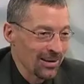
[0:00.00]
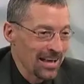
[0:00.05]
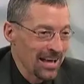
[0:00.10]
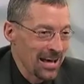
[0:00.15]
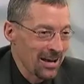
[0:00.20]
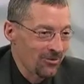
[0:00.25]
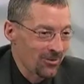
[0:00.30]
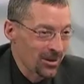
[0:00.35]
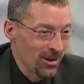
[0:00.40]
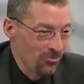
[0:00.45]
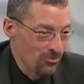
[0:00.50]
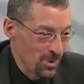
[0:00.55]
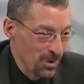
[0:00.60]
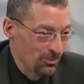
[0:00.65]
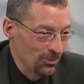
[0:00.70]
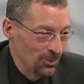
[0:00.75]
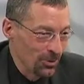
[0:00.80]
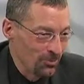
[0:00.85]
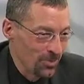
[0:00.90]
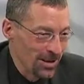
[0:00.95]
to have enough
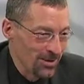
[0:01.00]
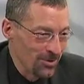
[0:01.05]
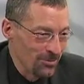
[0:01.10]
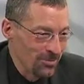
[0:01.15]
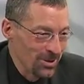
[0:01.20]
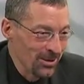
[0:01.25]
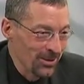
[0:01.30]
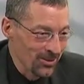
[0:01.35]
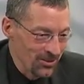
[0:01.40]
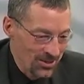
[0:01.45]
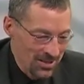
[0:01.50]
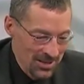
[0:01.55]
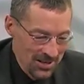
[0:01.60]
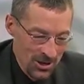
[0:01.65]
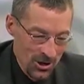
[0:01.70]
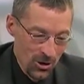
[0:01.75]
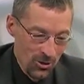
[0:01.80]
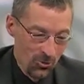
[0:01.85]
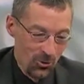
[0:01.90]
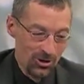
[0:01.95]
people to pay the bills.
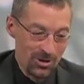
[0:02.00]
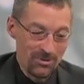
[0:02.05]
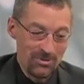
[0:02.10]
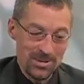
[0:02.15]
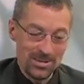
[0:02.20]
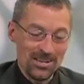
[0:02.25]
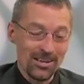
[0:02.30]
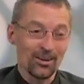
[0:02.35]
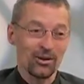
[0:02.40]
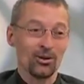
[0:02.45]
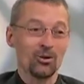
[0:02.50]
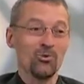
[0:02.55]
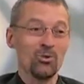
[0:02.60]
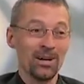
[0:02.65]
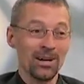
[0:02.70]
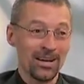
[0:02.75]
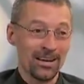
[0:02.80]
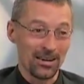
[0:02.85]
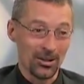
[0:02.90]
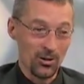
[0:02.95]
Well, let me tell you, you
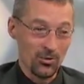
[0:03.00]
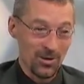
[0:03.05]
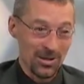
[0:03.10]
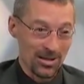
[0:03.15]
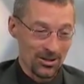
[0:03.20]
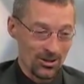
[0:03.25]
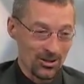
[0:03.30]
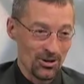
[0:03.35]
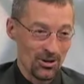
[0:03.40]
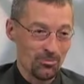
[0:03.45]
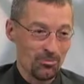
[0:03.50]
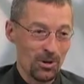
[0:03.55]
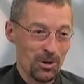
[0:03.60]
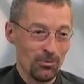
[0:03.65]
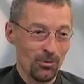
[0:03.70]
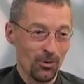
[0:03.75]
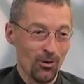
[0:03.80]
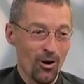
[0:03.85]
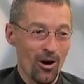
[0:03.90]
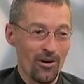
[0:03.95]
want to you want to turn
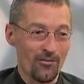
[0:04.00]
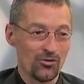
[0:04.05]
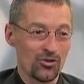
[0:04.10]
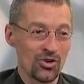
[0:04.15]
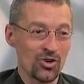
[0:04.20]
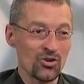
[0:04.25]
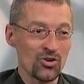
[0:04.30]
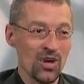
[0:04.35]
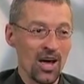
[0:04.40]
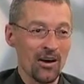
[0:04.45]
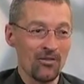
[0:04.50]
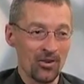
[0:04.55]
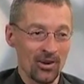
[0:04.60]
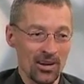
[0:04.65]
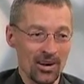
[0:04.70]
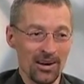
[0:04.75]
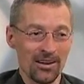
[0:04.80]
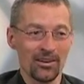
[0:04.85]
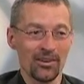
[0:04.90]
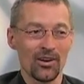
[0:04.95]
people off. Just have a
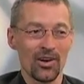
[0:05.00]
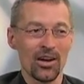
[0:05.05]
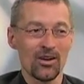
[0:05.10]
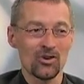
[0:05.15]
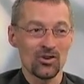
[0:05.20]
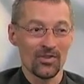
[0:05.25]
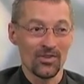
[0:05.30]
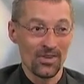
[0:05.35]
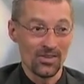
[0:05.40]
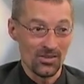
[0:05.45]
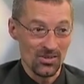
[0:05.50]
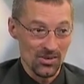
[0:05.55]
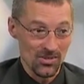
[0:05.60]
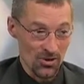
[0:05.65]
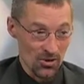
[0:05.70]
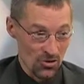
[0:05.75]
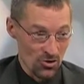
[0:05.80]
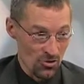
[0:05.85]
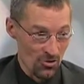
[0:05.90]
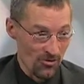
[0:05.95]
congregation that's in
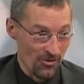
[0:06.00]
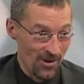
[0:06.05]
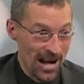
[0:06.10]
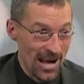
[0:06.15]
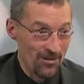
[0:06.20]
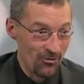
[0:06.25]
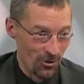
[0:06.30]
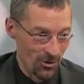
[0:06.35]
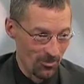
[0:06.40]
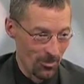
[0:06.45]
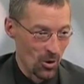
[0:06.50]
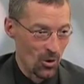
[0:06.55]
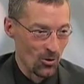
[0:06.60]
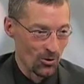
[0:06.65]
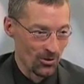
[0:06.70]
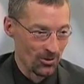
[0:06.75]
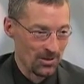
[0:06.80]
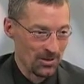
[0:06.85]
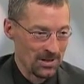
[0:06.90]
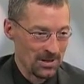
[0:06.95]
the survival
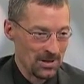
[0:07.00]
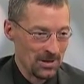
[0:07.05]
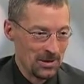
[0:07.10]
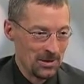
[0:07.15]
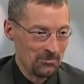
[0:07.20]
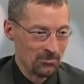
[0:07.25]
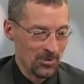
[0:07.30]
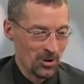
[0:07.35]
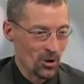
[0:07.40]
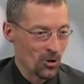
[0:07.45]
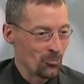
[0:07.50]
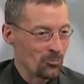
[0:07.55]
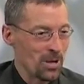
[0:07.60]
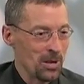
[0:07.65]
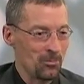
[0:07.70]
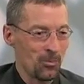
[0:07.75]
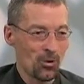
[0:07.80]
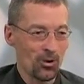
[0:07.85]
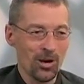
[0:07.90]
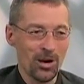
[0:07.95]
mode. You know,
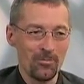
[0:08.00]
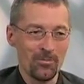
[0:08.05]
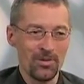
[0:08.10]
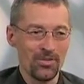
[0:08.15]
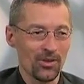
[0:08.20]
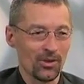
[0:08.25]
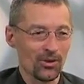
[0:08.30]
people come in the